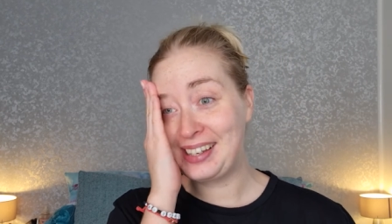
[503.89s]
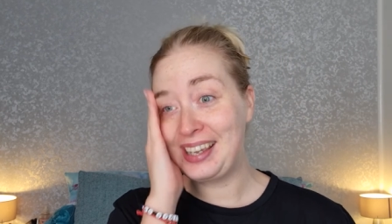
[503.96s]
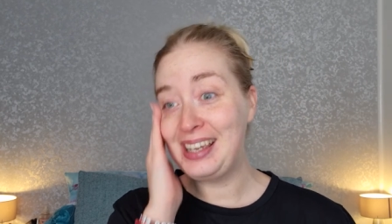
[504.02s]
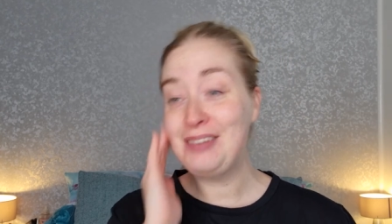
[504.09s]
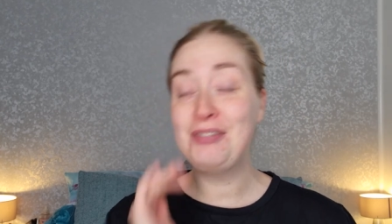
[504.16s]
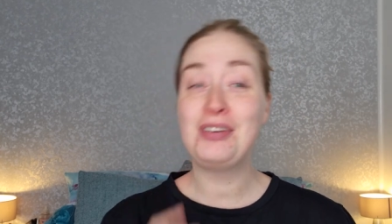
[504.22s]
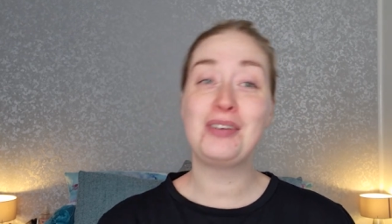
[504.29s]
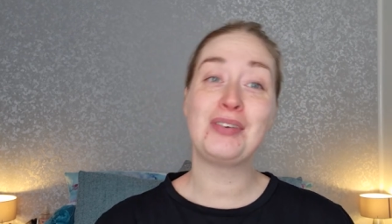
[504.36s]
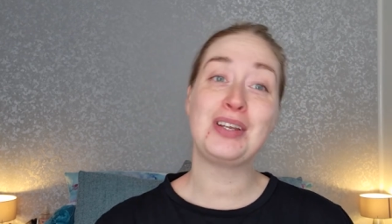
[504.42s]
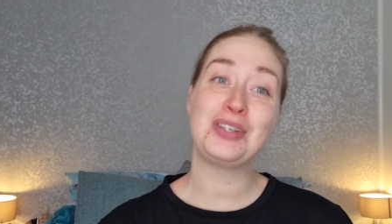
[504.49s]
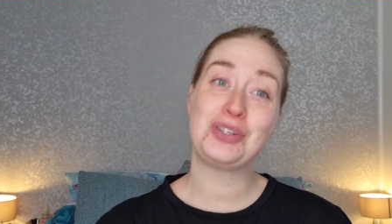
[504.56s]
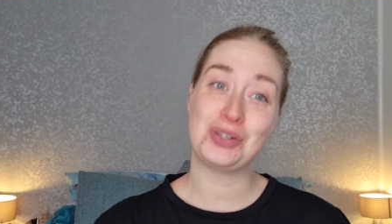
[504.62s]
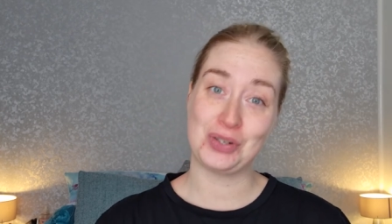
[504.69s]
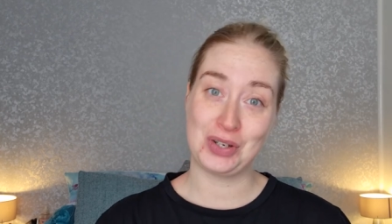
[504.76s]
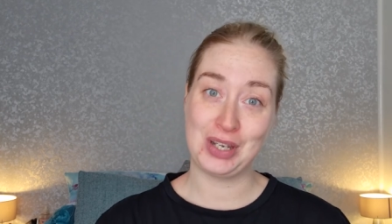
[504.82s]
if you've
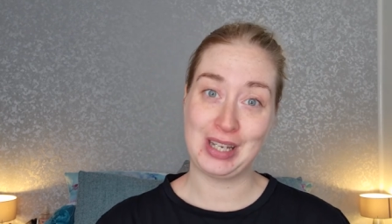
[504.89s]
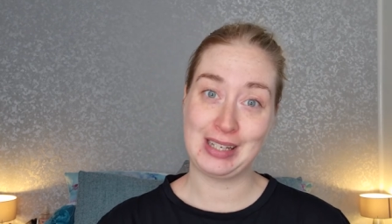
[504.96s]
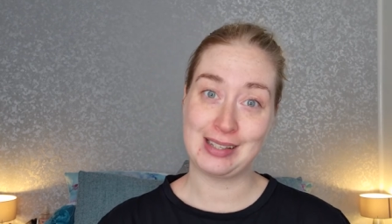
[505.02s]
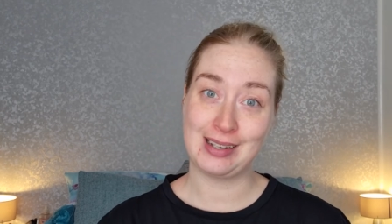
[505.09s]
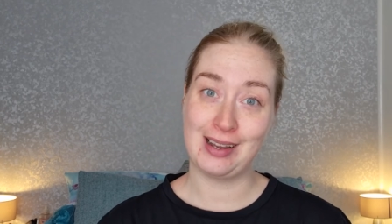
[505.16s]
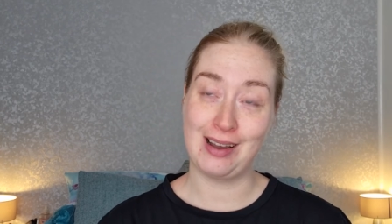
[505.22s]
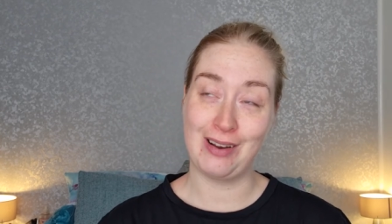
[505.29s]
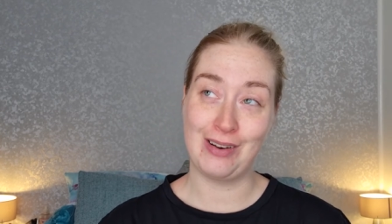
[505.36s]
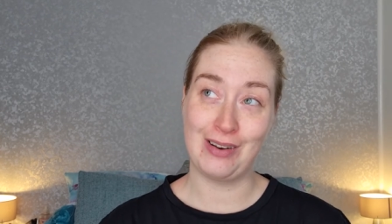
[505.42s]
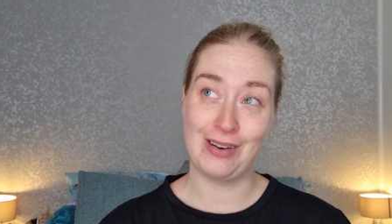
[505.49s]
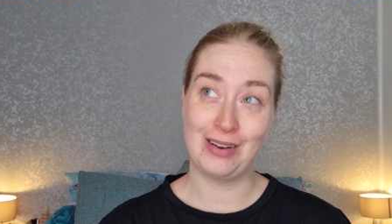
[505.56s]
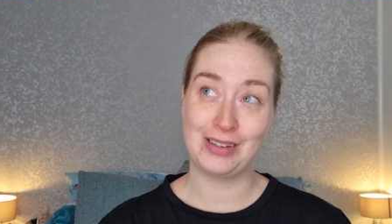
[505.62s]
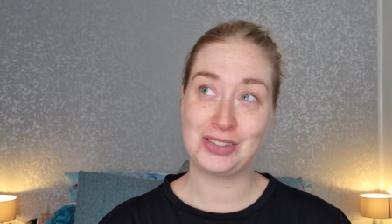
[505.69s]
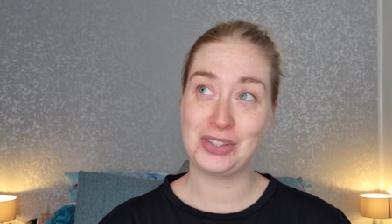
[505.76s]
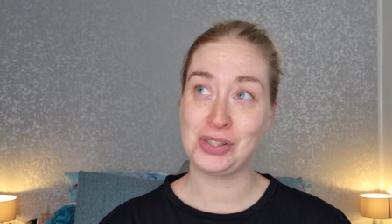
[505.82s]
enjoyed
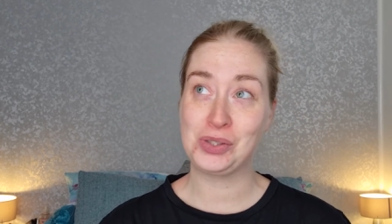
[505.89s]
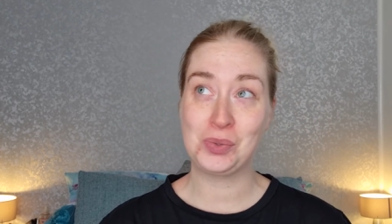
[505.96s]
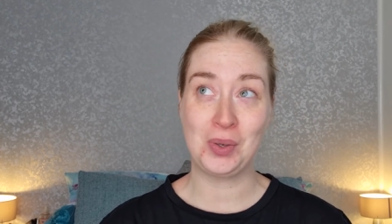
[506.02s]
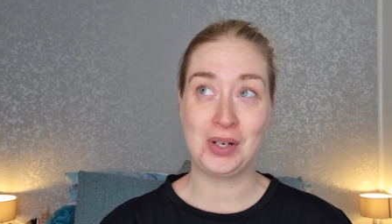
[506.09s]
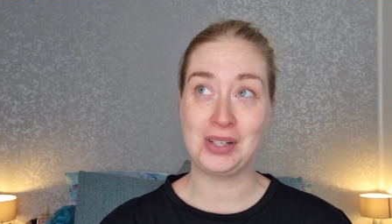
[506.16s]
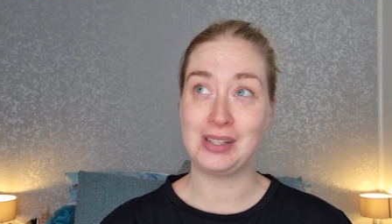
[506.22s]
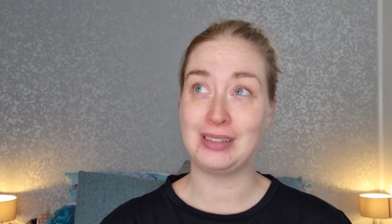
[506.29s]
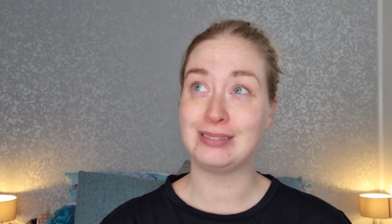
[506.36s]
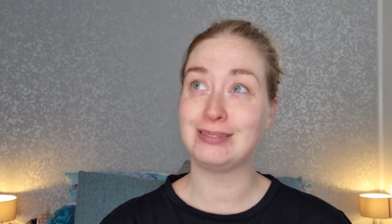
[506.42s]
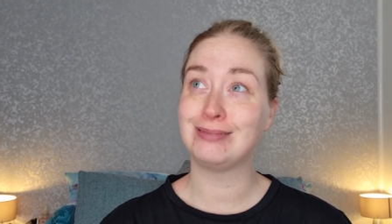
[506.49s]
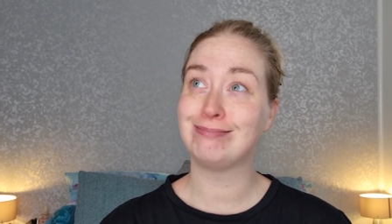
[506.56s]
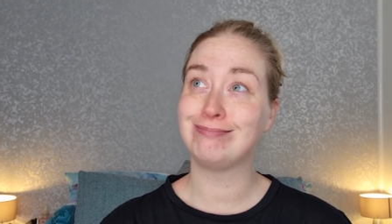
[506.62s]
or just want to